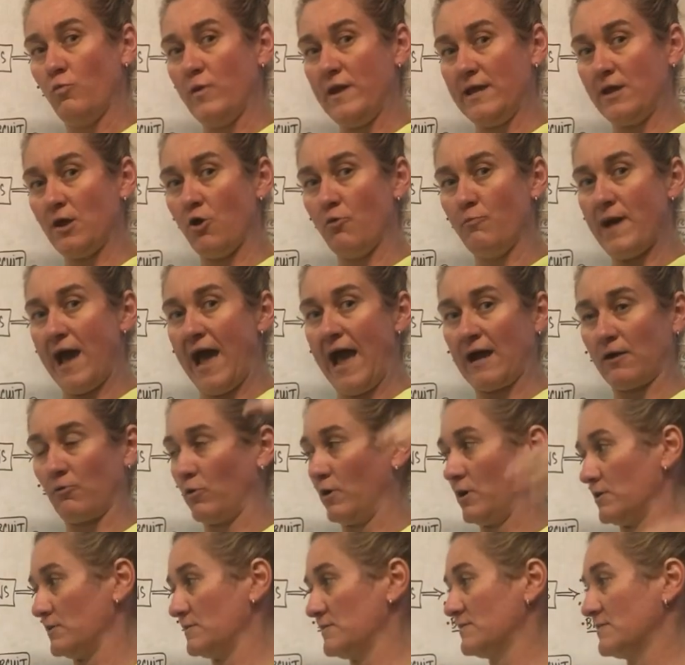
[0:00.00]
we go
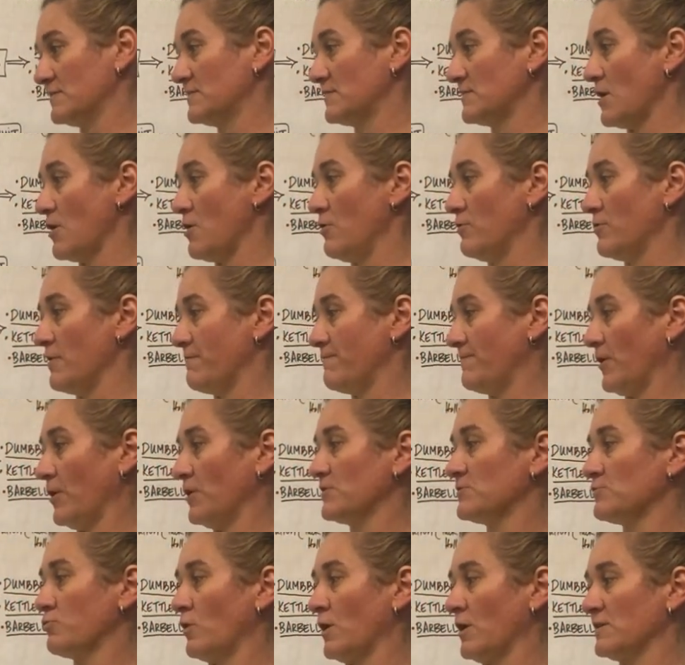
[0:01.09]
backwards. So the
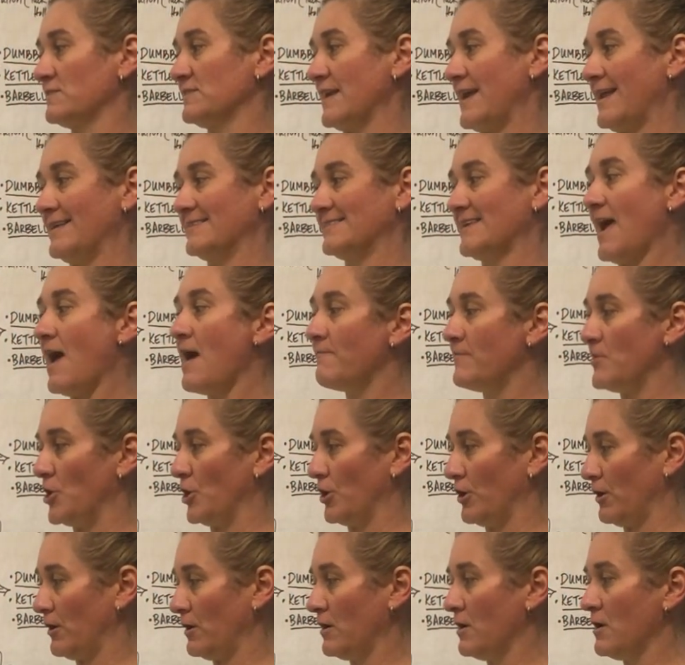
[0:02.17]
first work set is
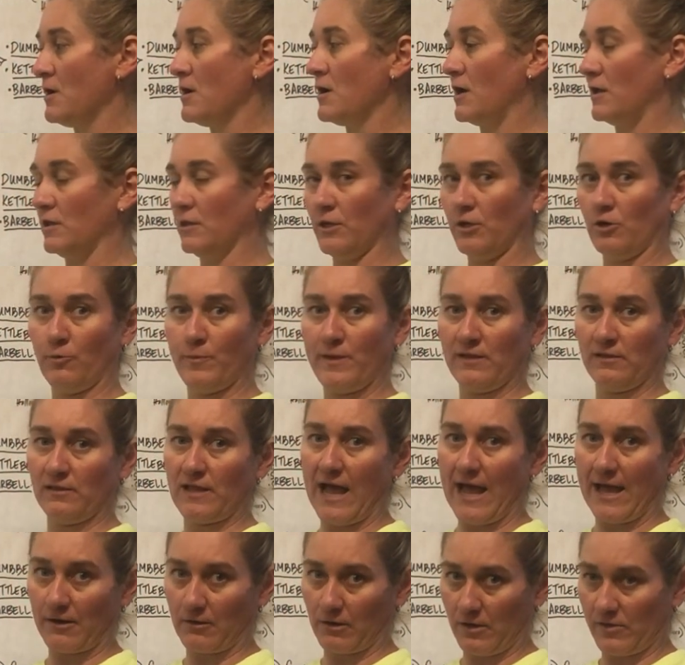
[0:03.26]
heavier, a little bit
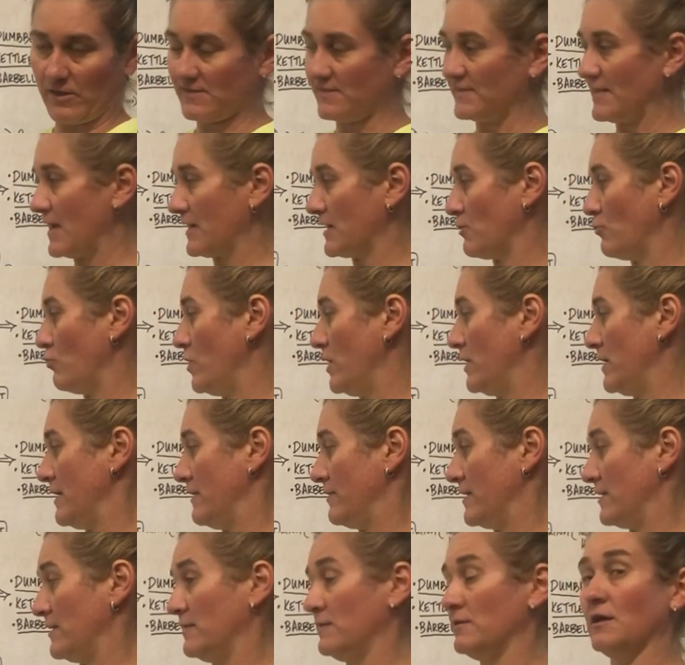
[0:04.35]
lighter on the second one,
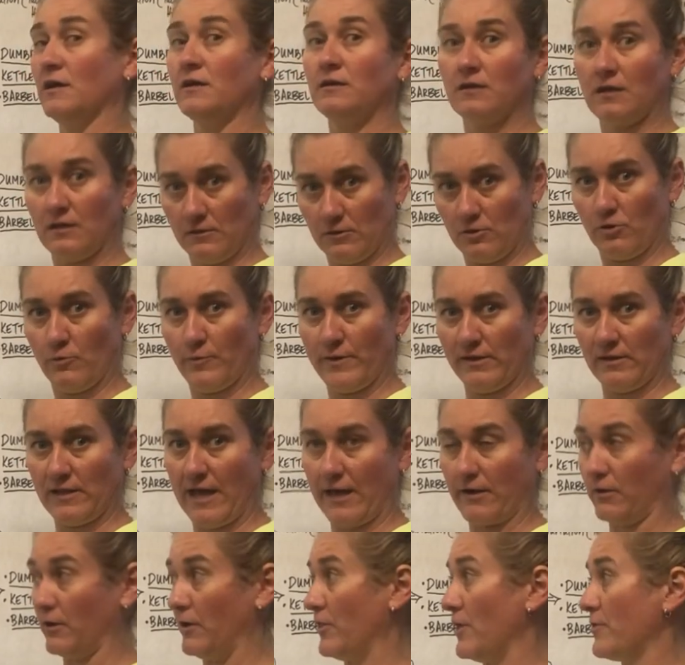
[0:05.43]
and then a little bit
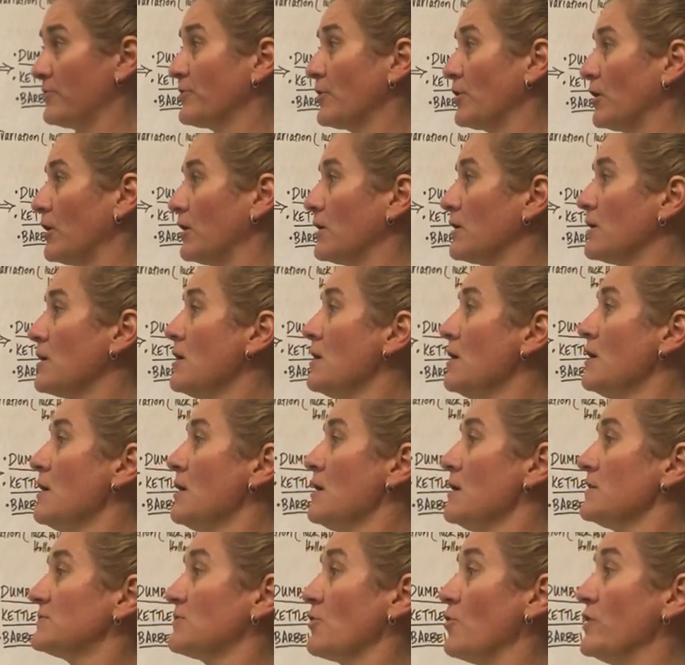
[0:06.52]
lighter on the third.
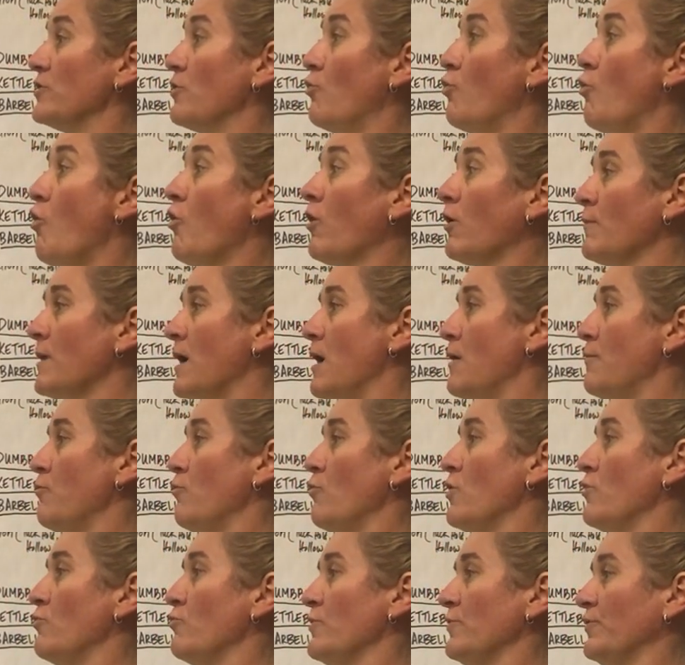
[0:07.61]
So in the warm-up,
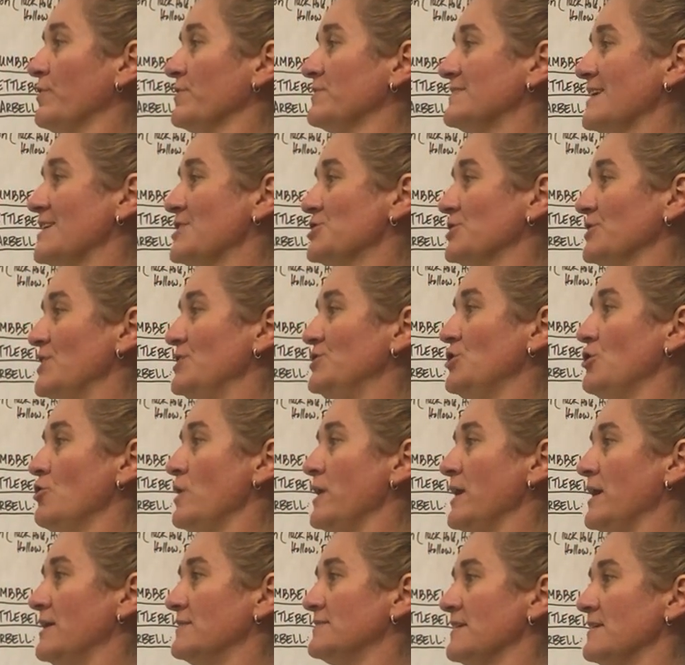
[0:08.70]
what we're essentially
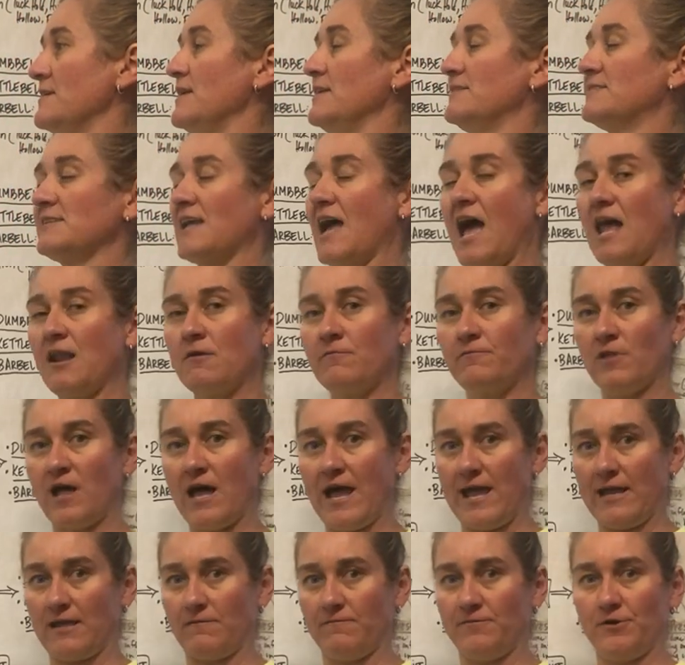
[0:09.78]
doing is it's kind of
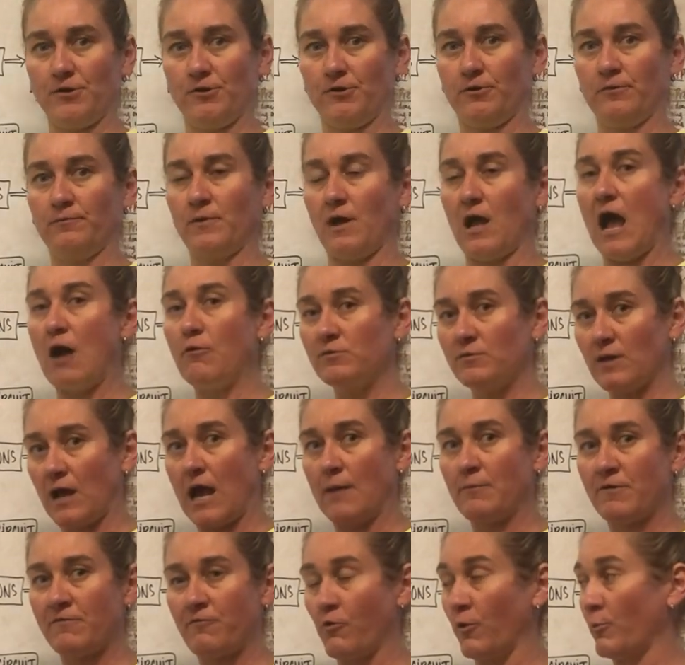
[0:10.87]
like,
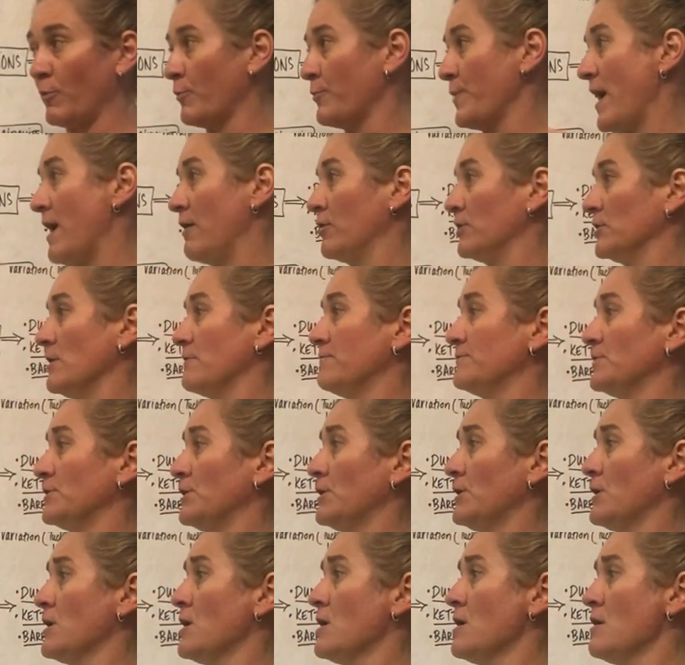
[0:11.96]
I'm a former power
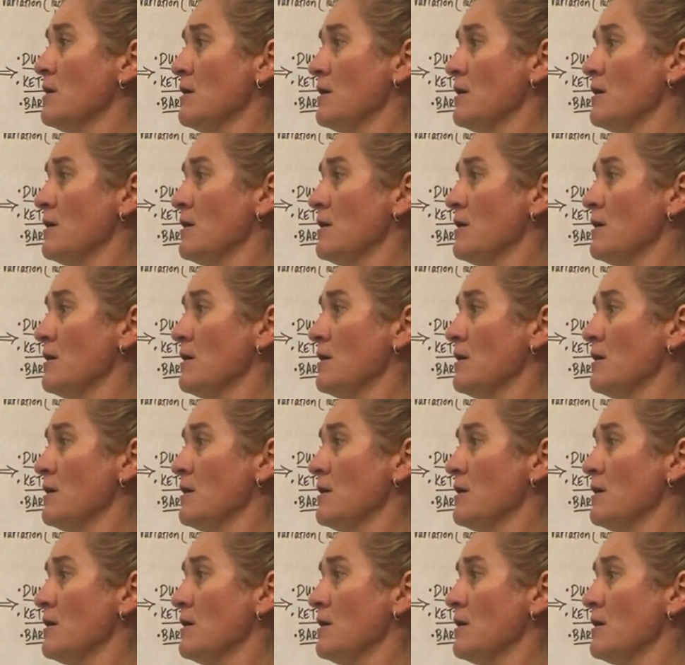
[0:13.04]
lifter.